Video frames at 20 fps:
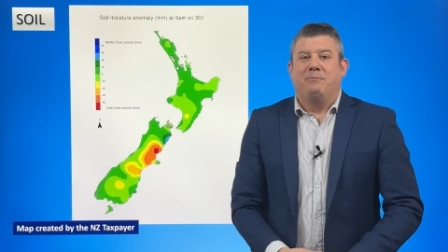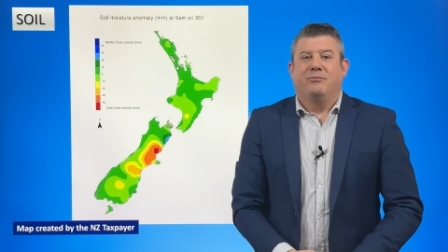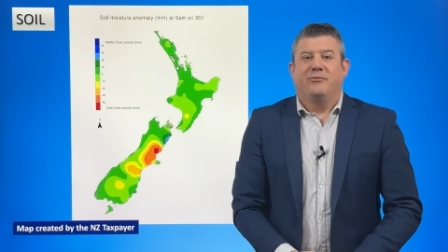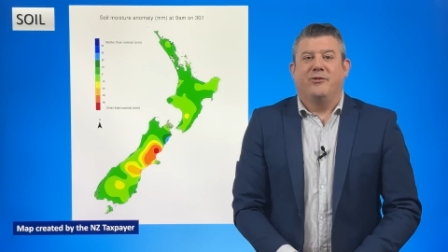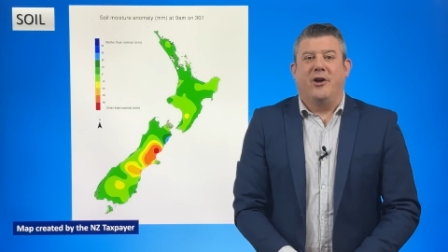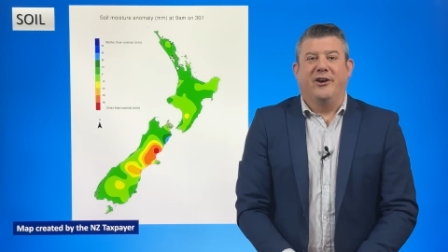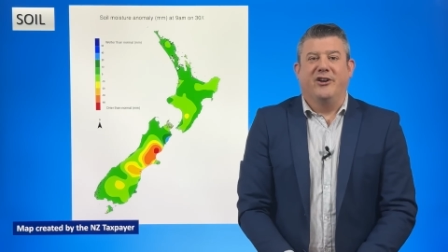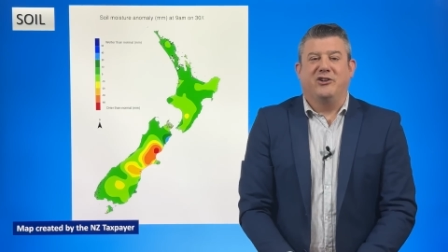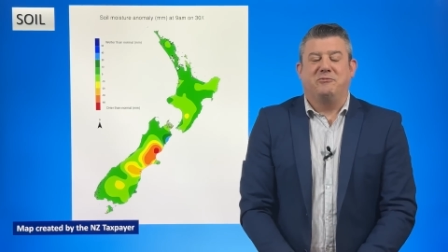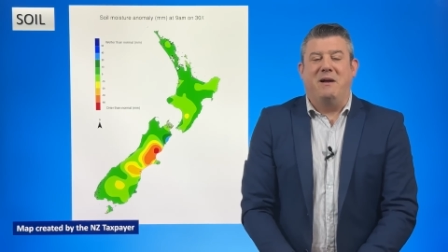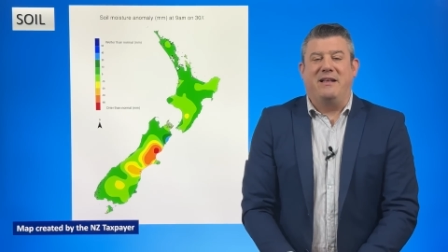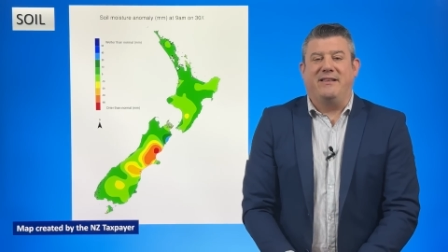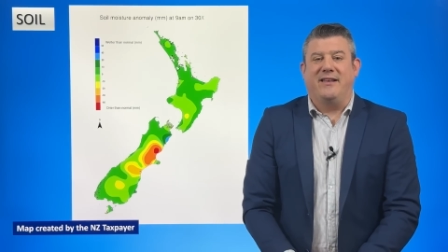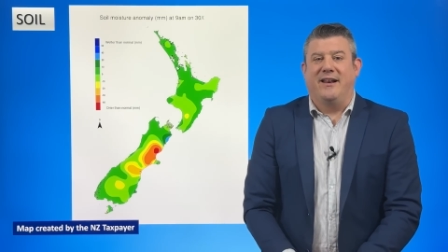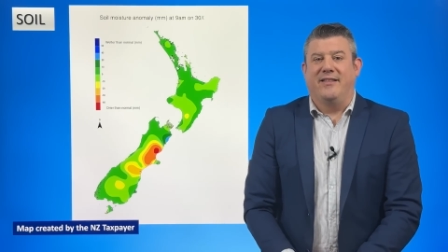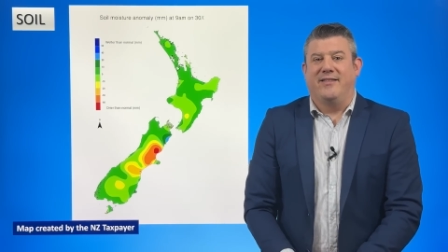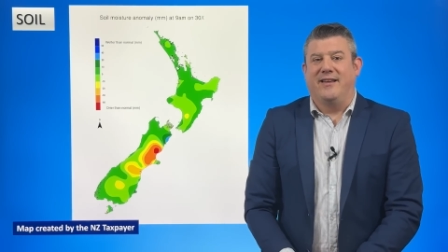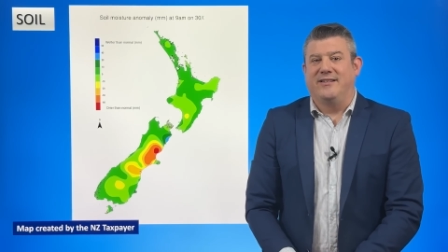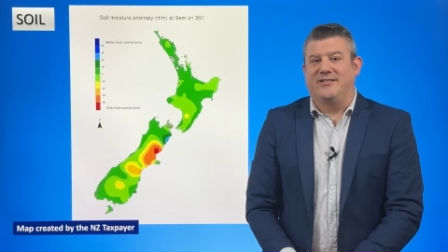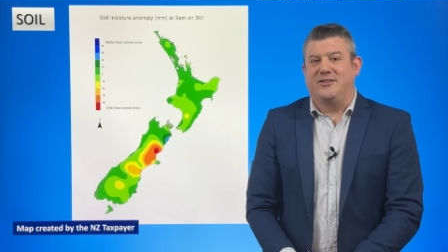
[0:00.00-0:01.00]
don't expect
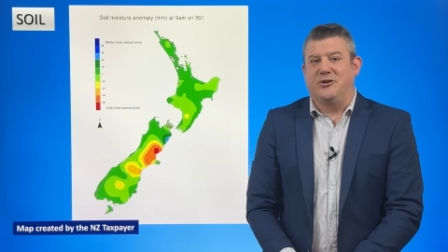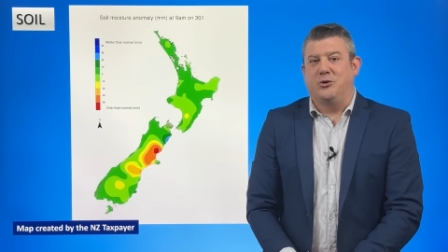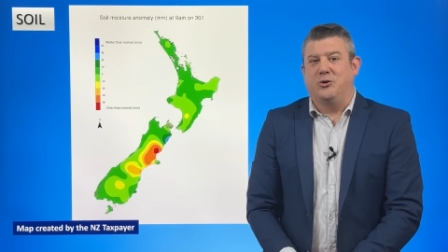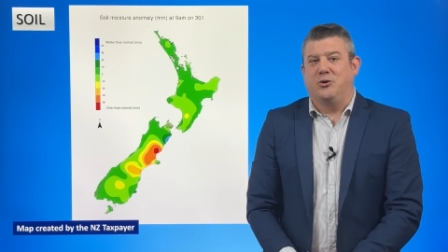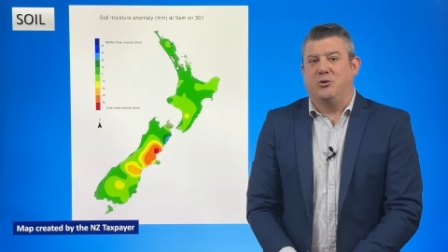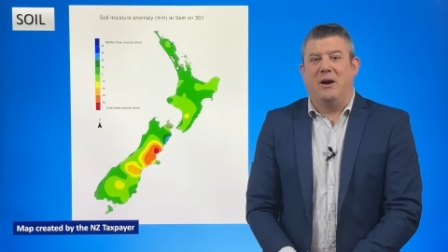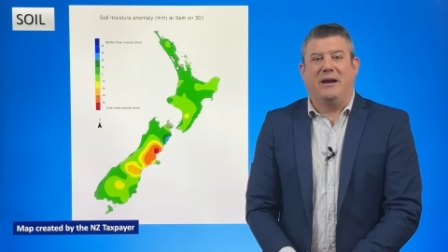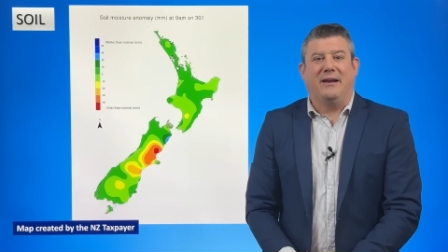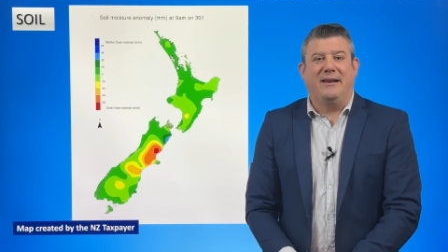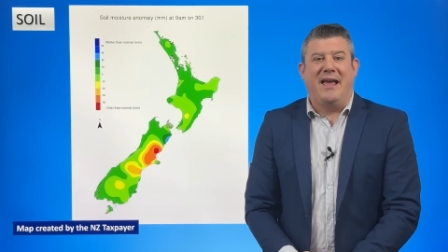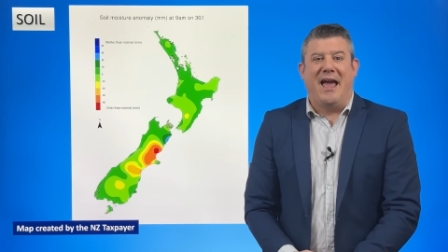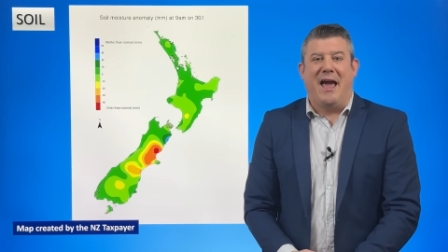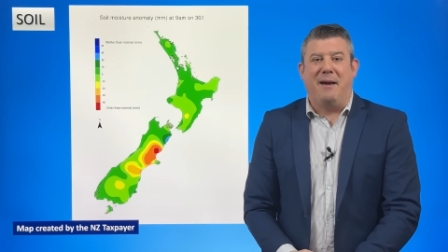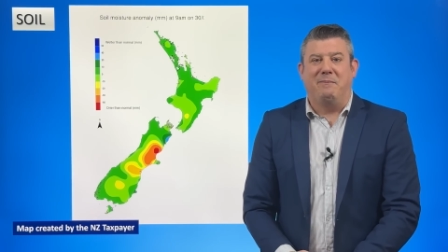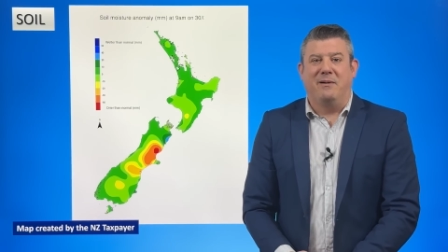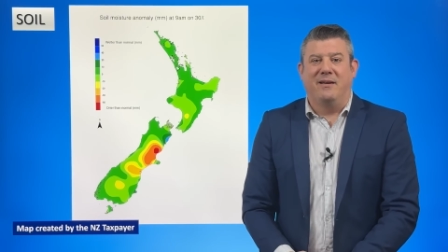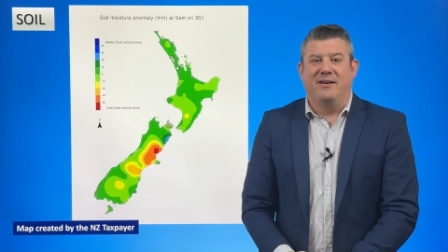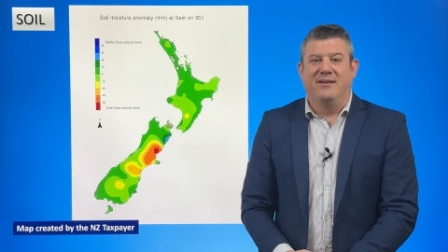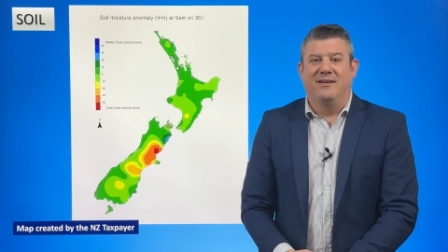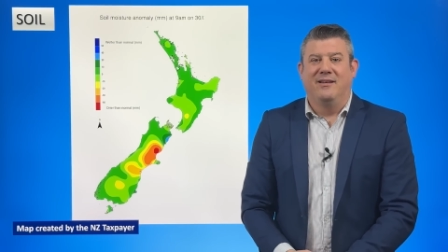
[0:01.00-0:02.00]
anything to quickly
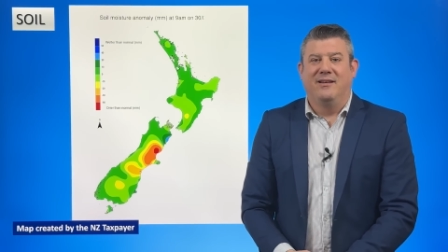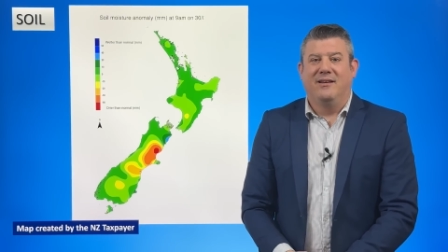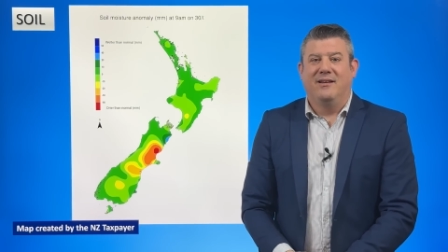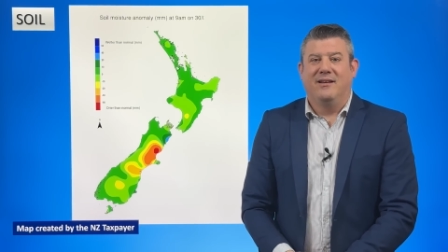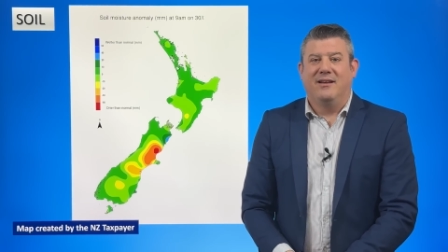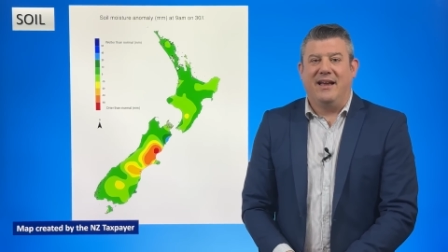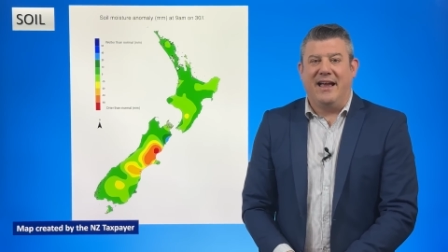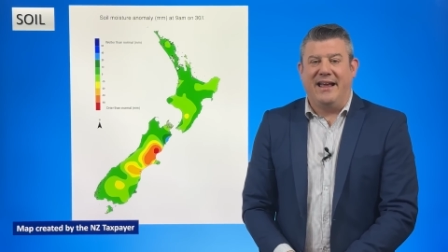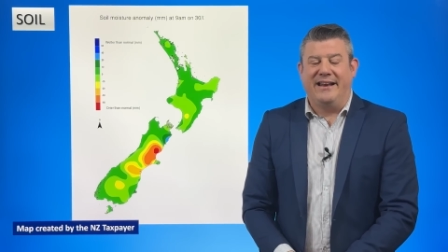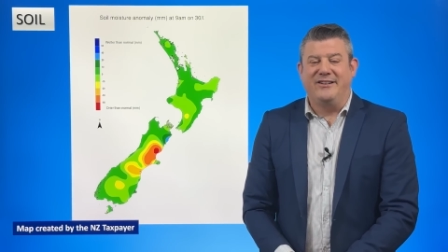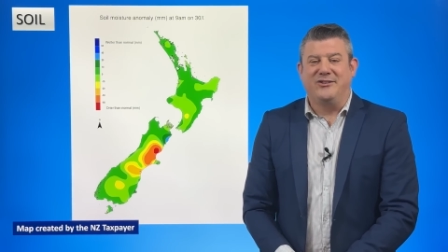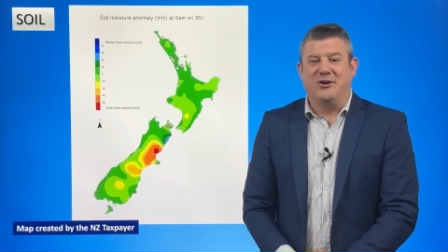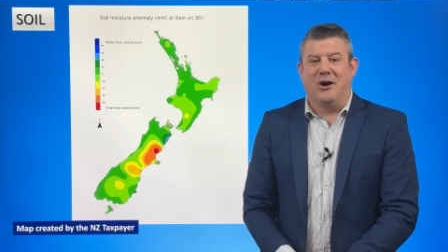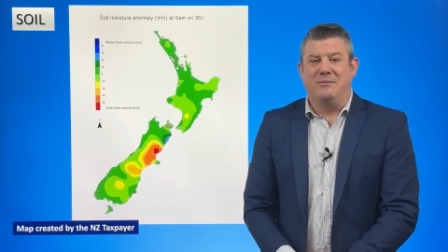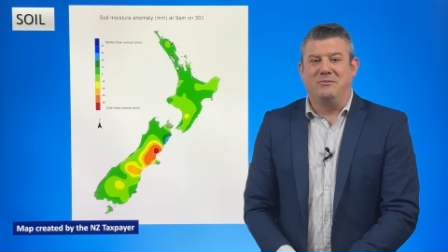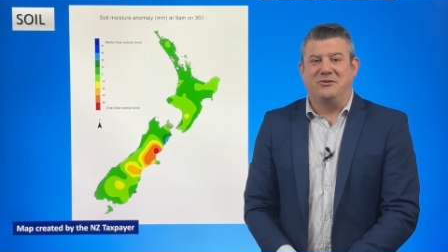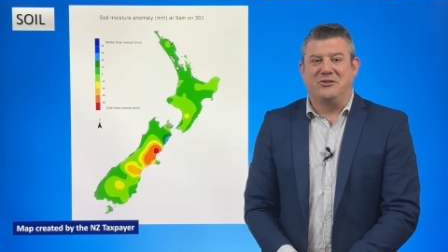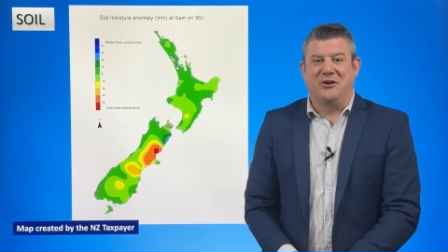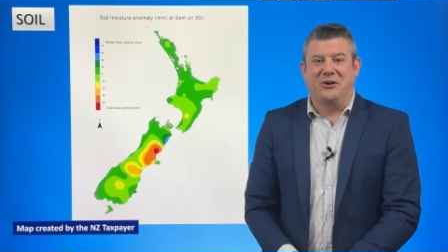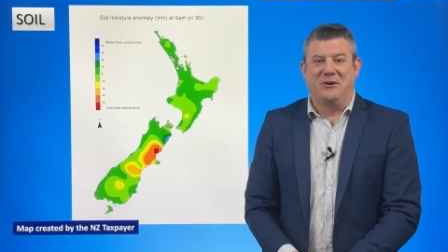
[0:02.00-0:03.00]
happen
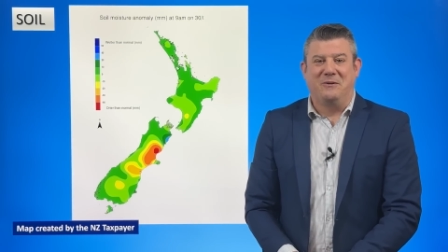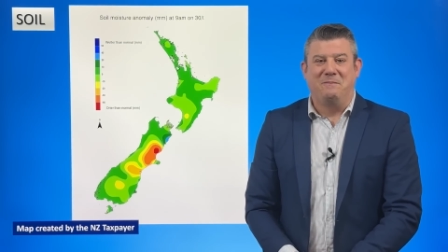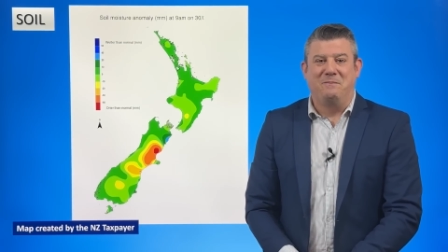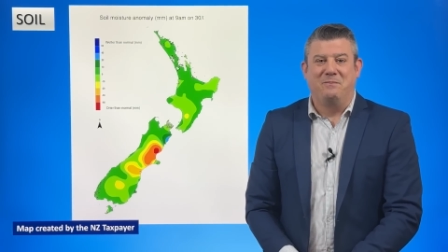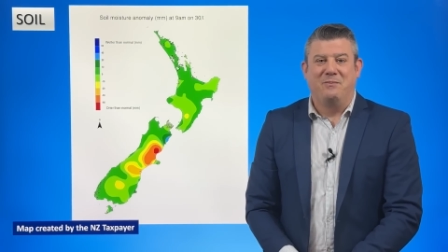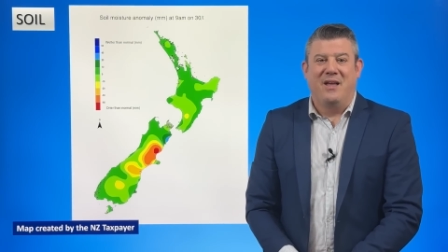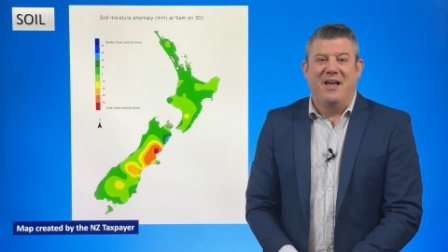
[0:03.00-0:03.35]
anytime soon.